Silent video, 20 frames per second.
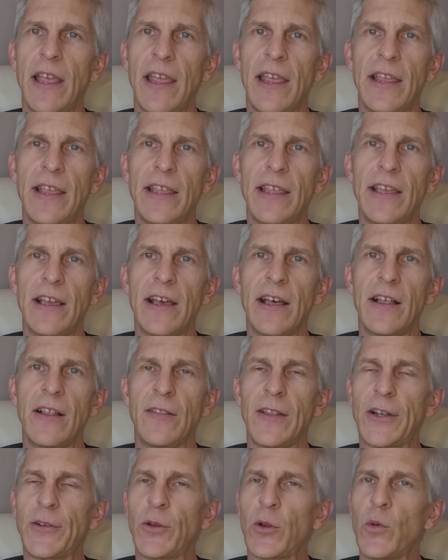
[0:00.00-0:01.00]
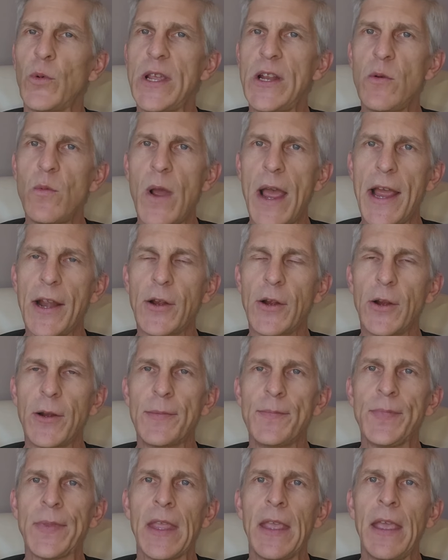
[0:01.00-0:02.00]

a electric weed whacker.